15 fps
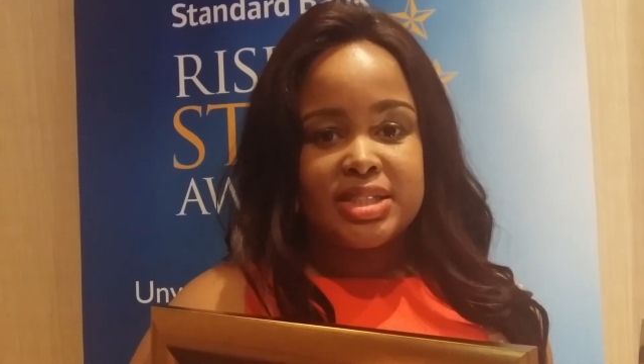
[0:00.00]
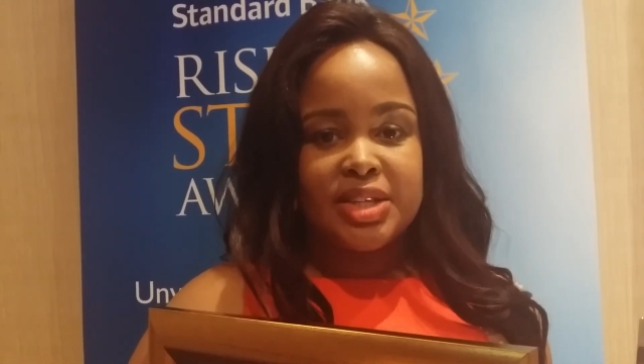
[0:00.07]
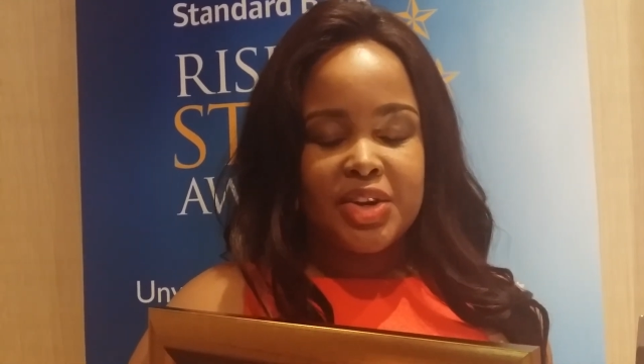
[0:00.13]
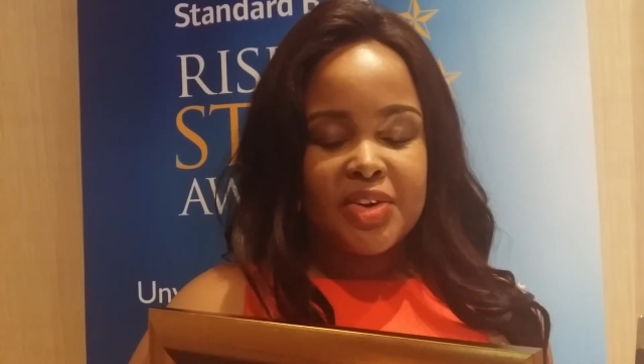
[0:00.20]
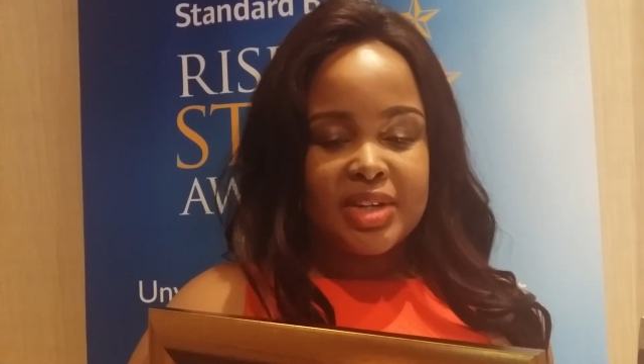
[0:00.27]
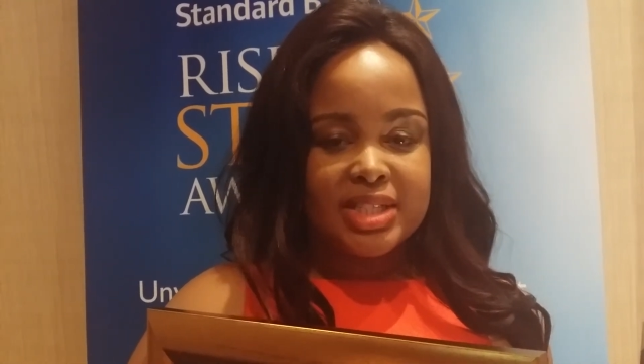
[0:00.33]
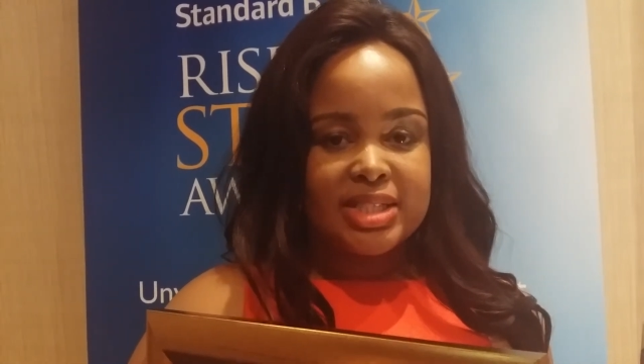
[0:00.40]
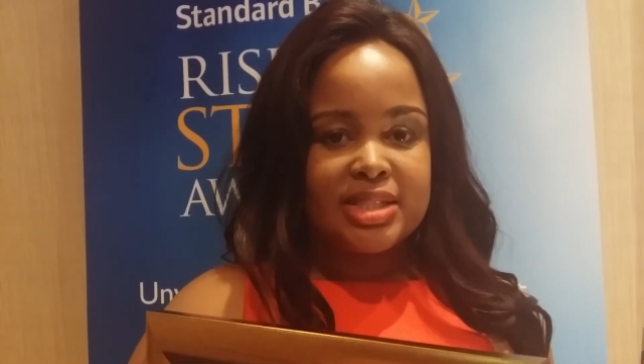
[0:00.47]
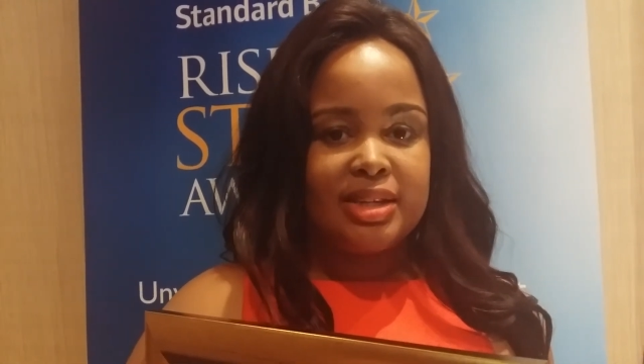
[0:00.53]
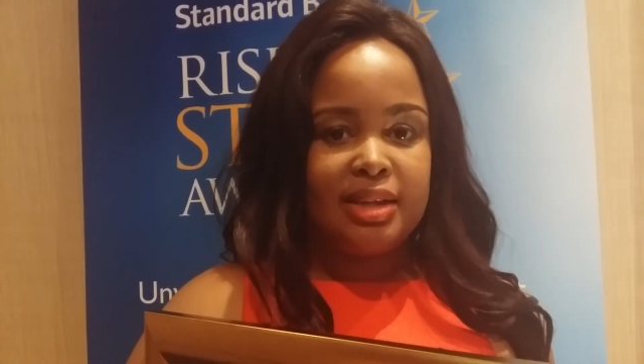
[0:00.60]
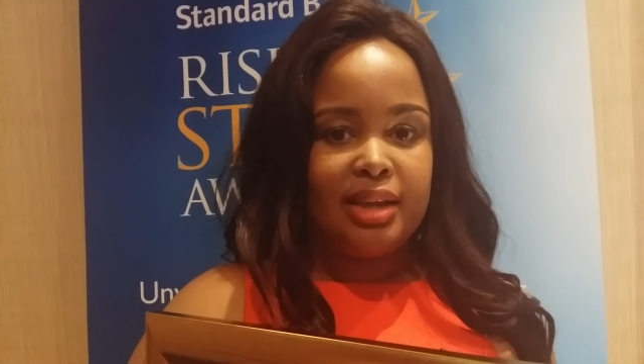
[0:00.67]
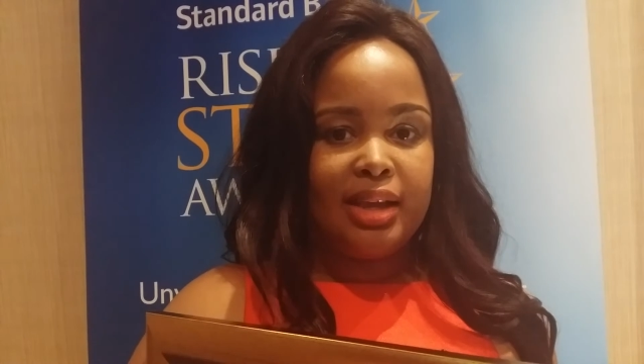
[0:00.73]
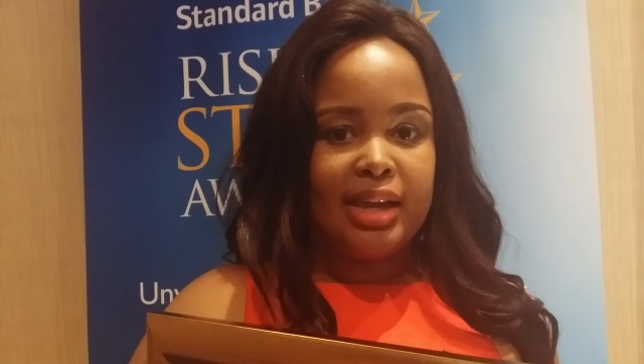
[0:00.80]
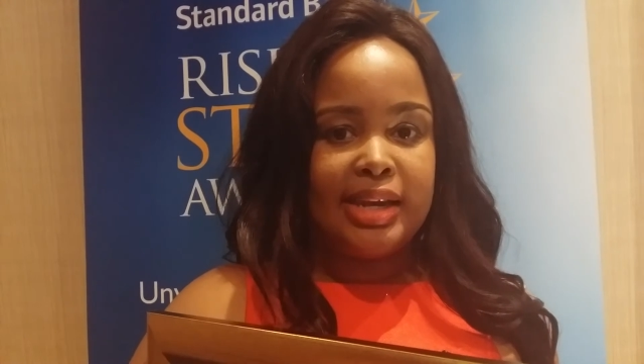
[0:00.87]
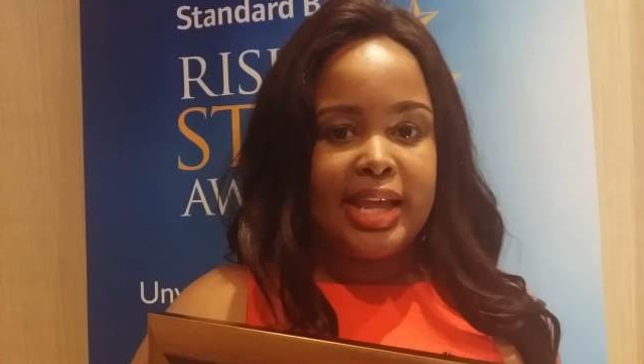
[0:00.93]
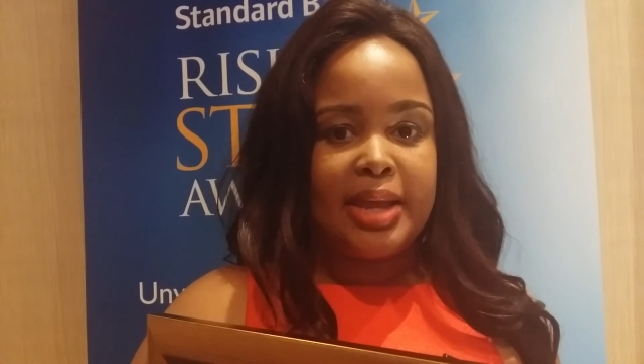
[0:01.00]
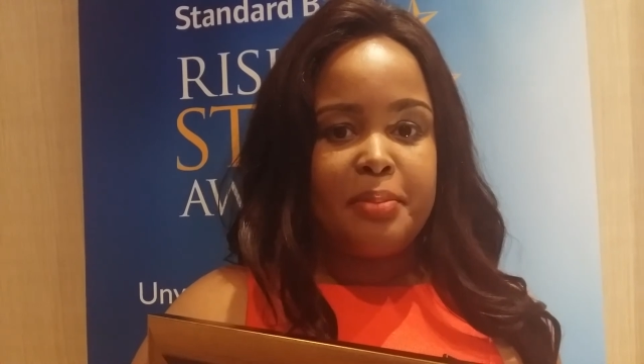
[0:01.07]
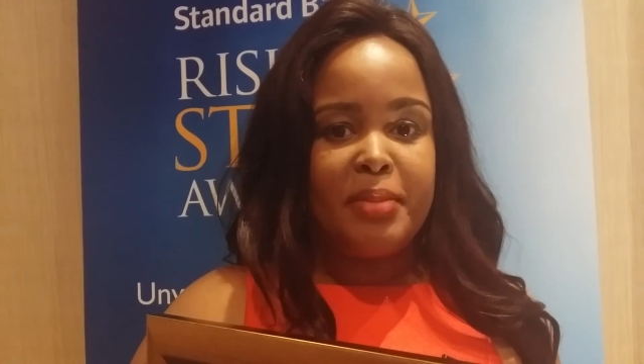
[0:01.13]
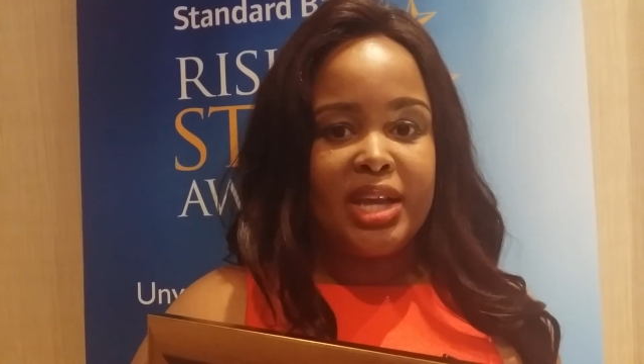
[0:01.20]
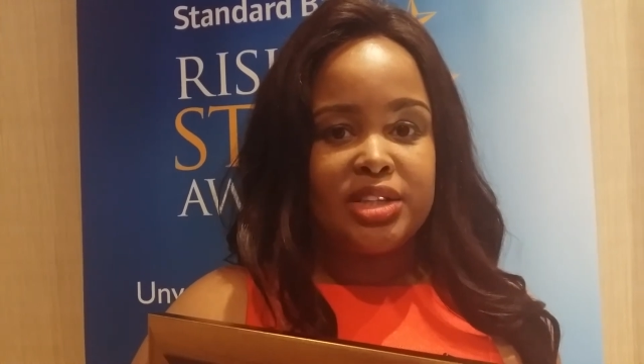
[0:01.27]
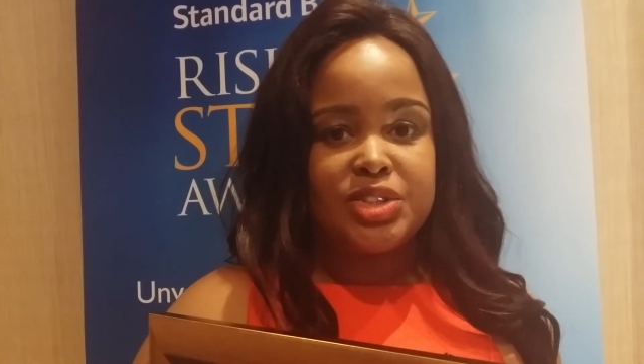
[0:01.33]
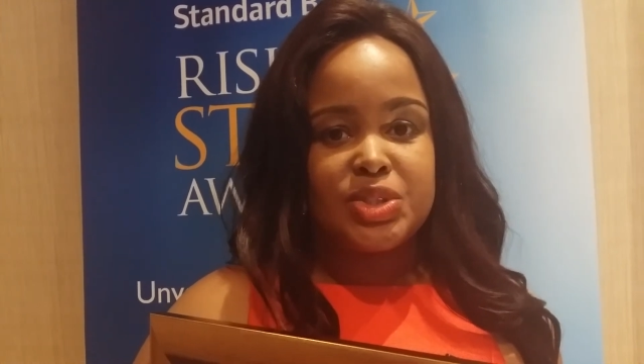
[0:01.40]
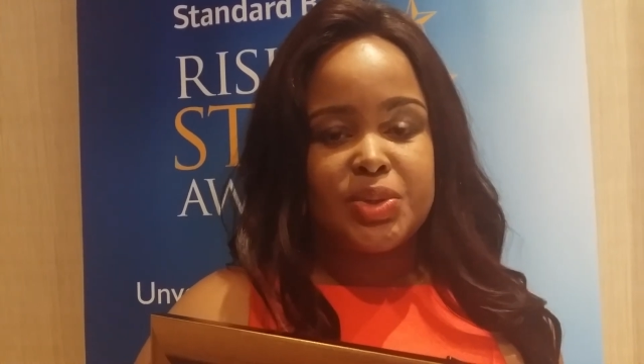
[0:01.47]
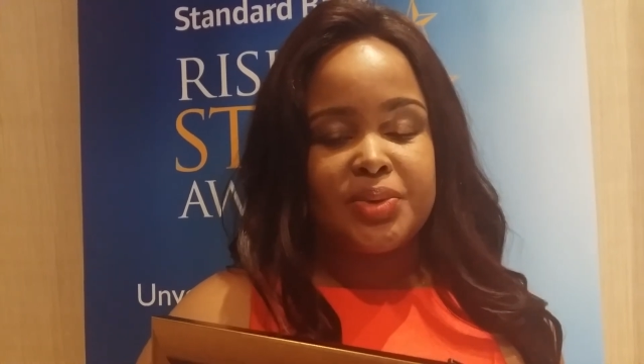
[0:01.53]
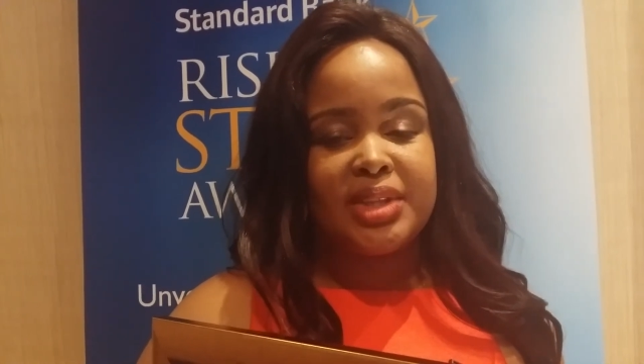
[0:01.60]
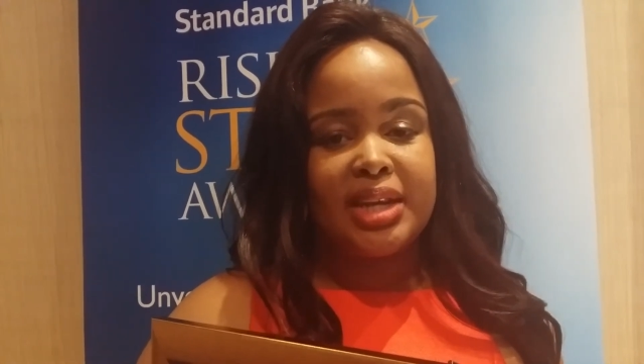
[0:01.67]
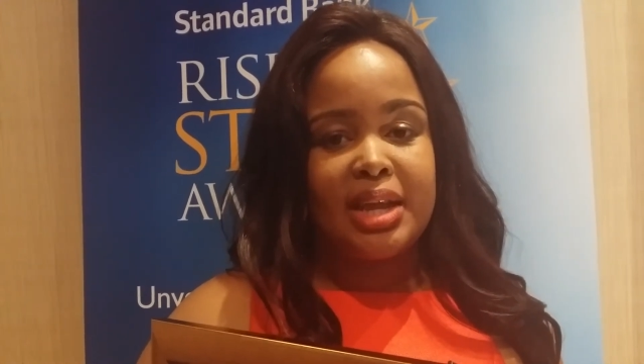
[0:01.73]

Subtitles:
seriously and I made sure